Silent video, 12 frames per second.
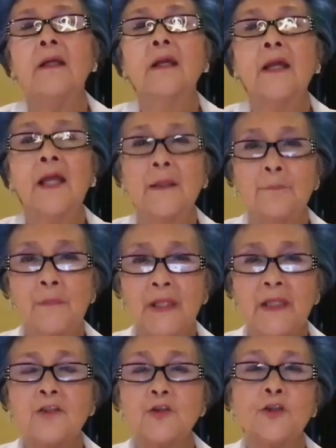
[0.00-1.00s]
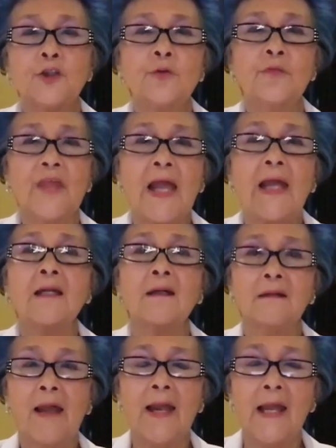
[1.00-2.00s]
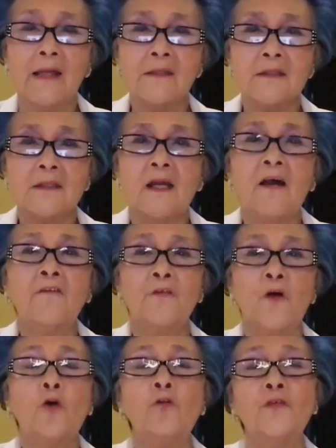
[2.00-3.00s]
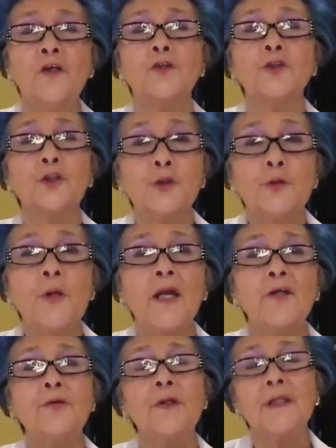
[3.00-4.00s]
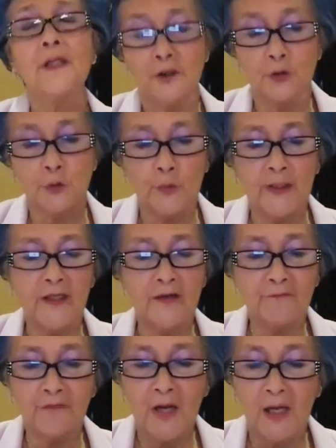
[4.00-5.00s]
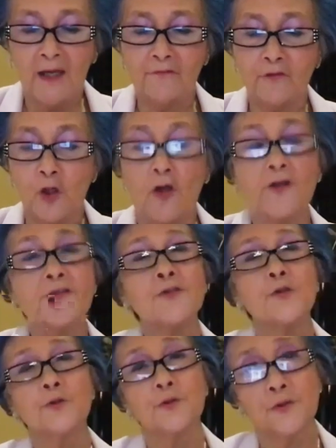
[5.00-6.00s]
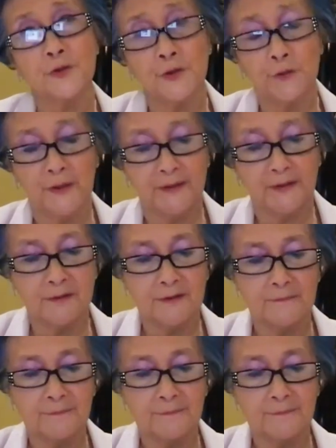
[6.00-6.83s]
admitted to that class of over 225 law school students.